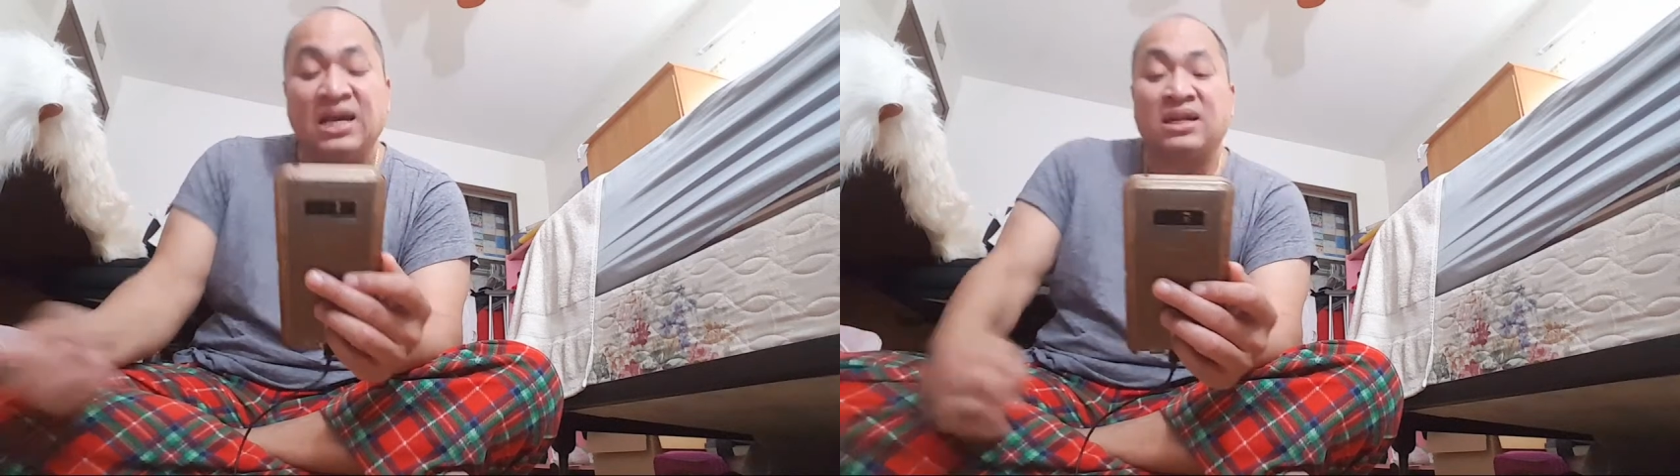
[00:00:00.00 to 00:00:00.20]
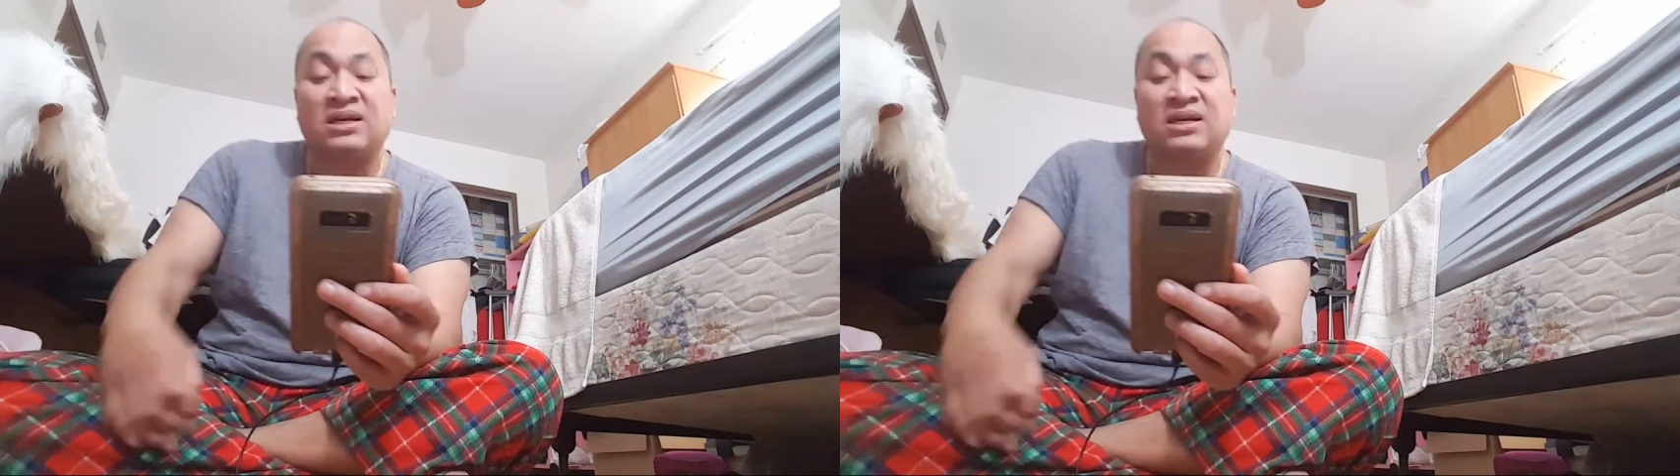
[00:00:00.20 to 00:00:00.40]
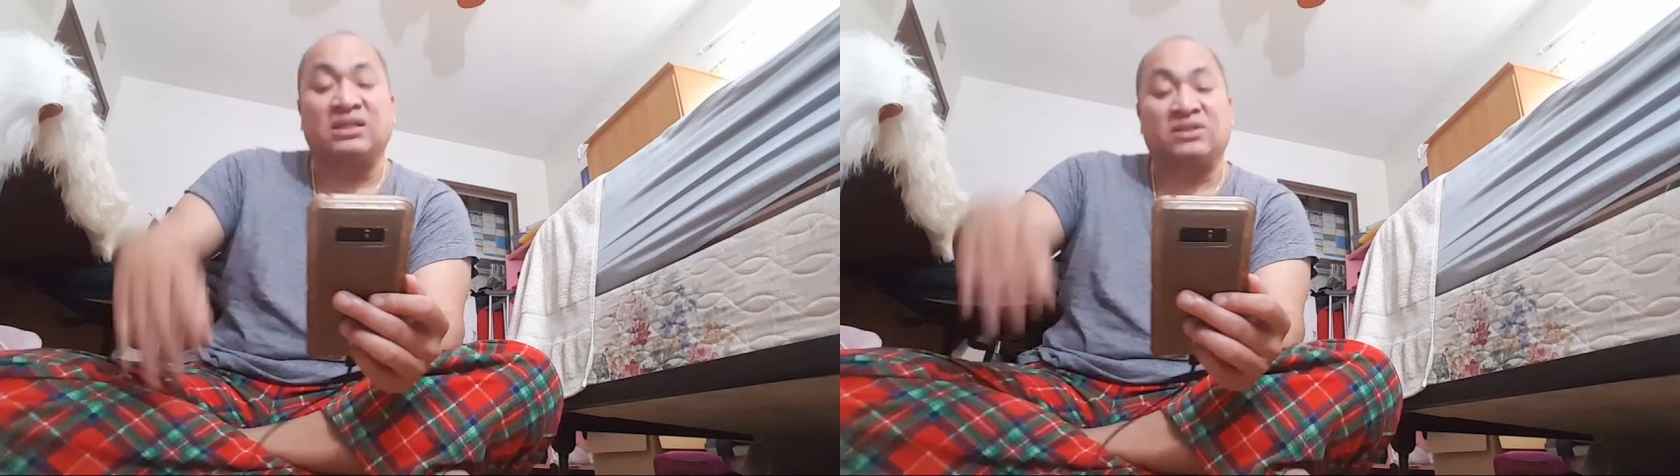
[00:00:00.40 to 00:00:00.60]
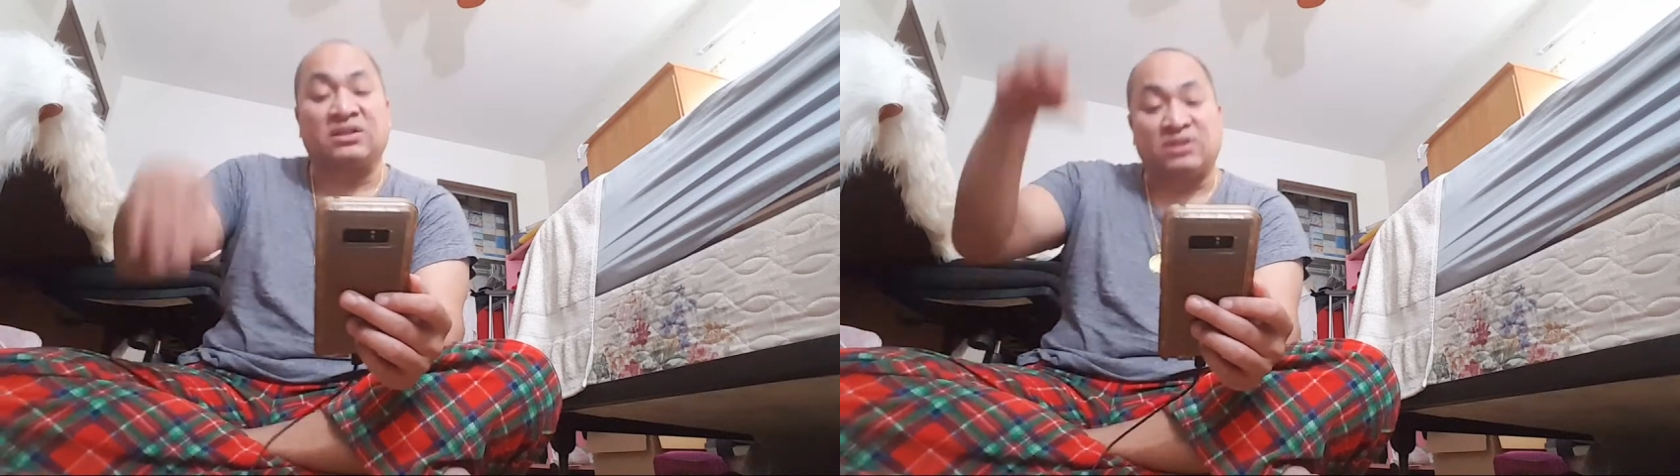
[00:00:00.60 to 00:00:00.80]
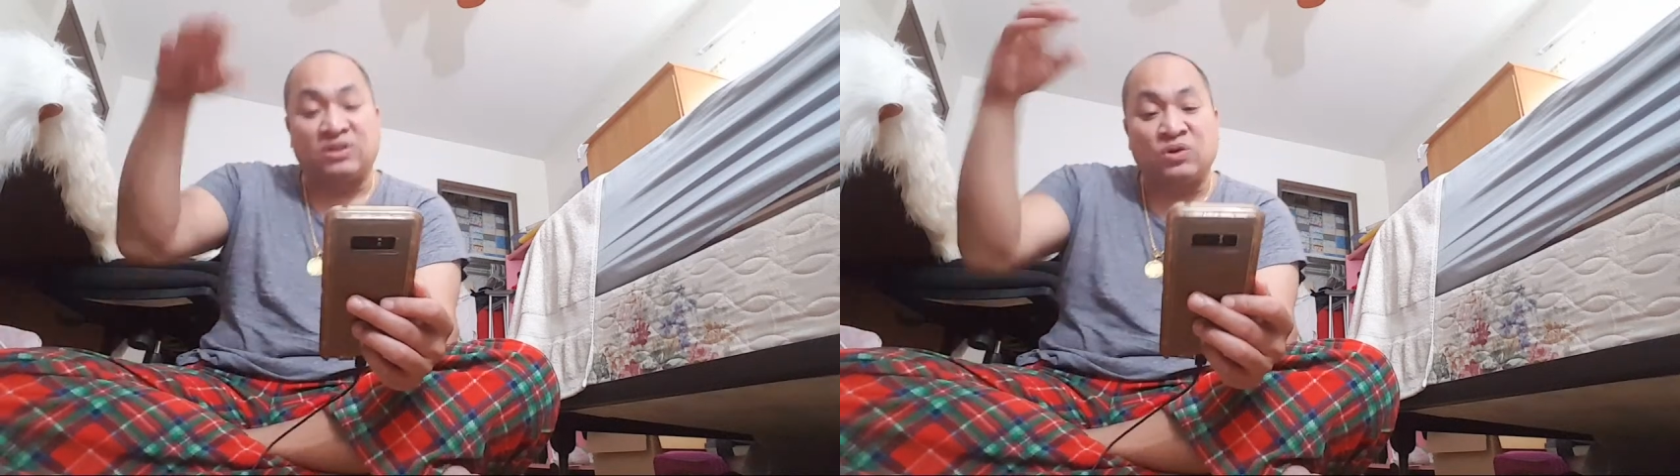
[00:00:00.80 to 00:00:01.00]
the country
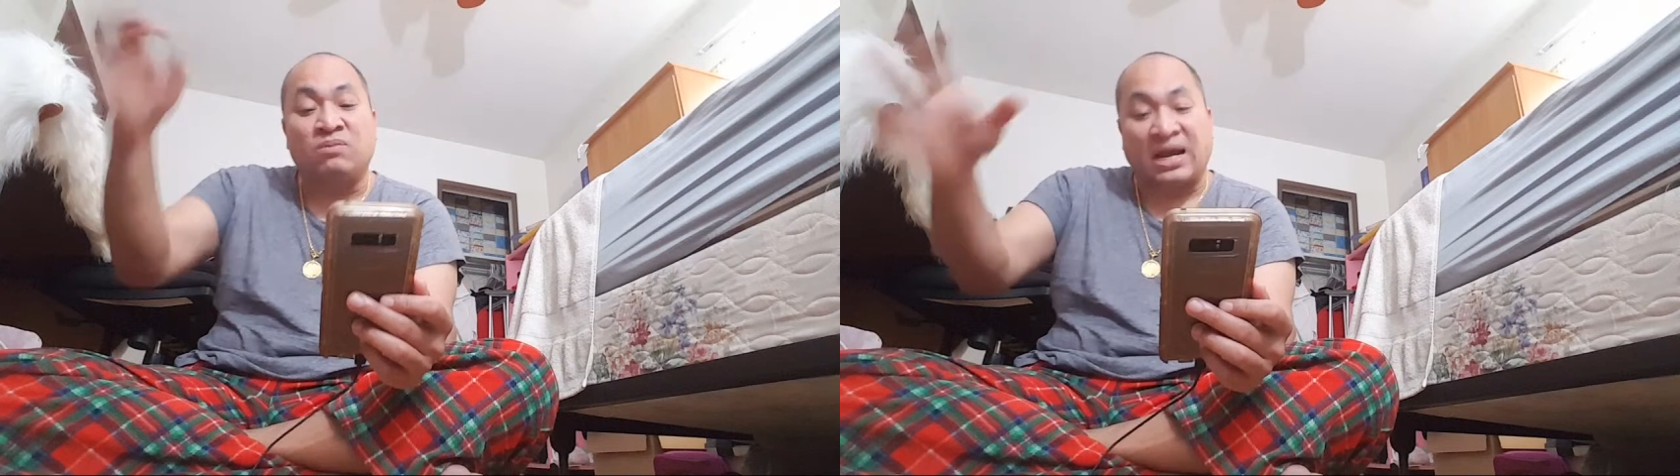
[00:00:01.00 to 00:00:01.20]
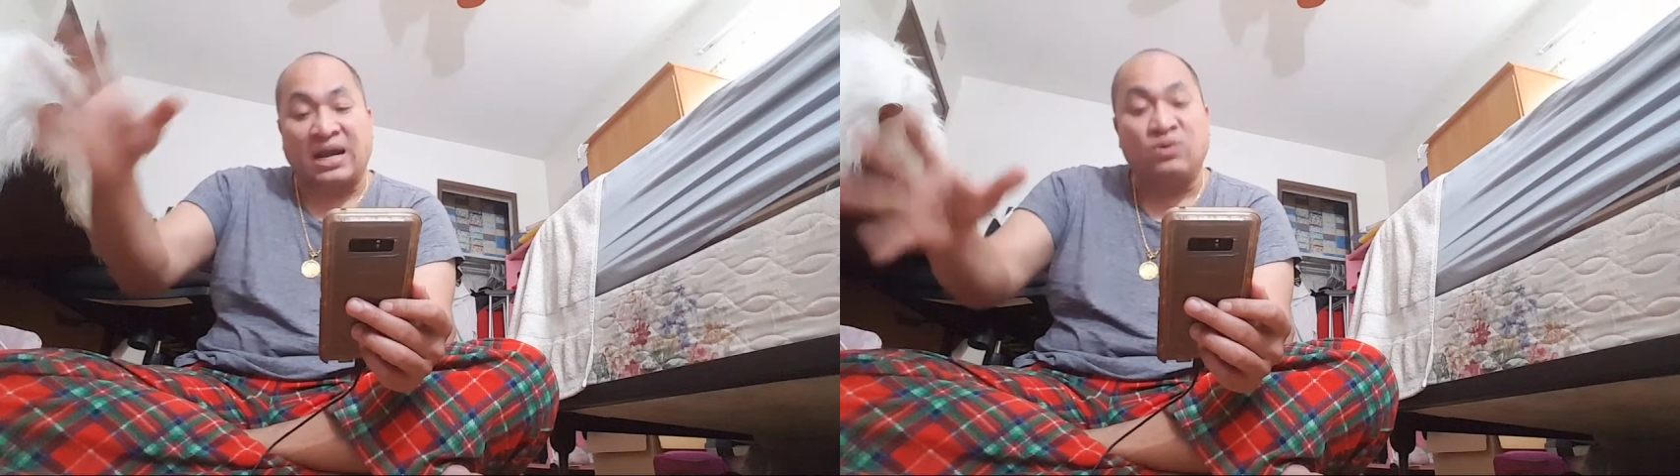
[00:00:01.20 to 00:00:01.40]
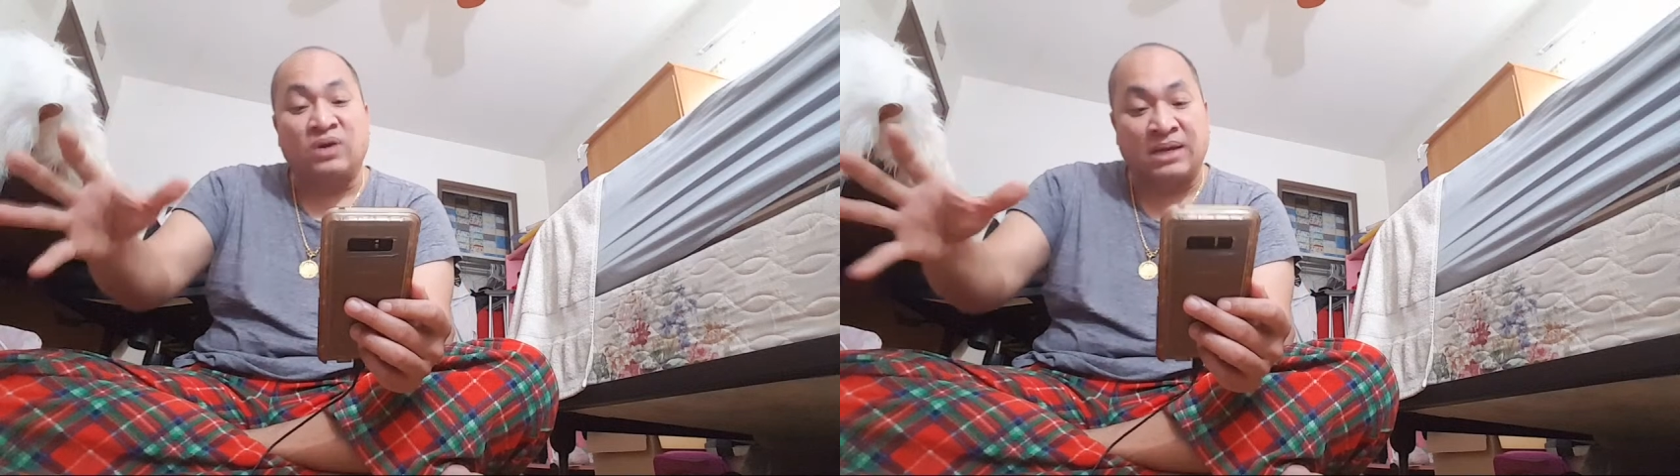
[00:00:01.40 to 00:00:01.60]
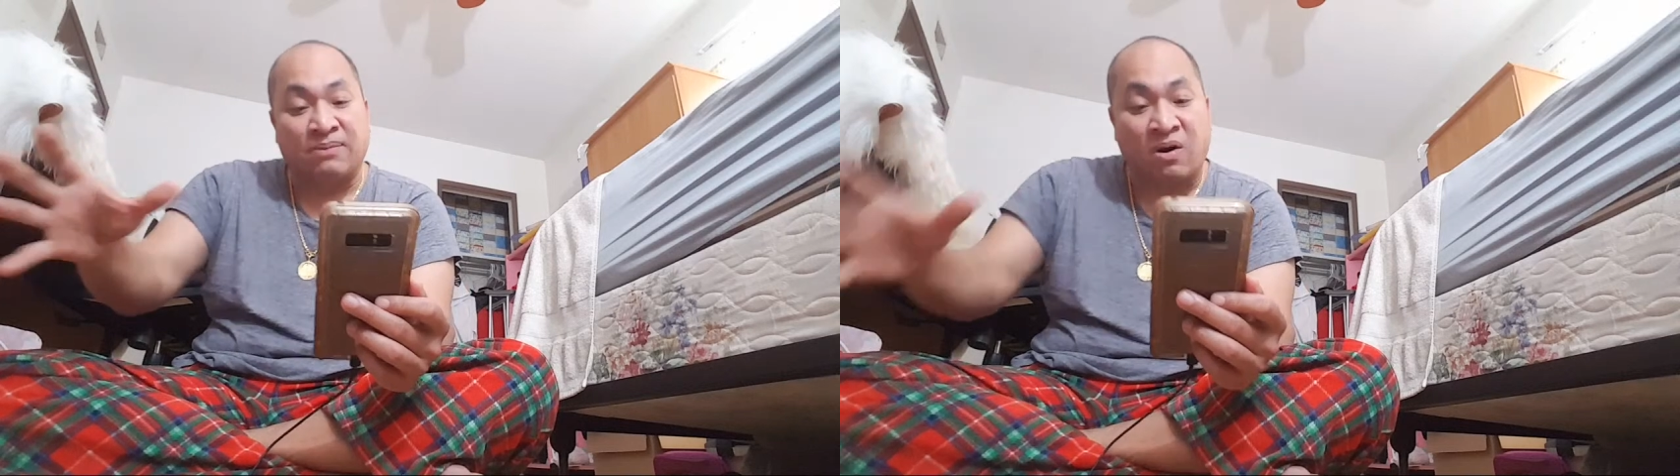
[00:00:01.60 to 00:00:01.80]
was nuked by nuclear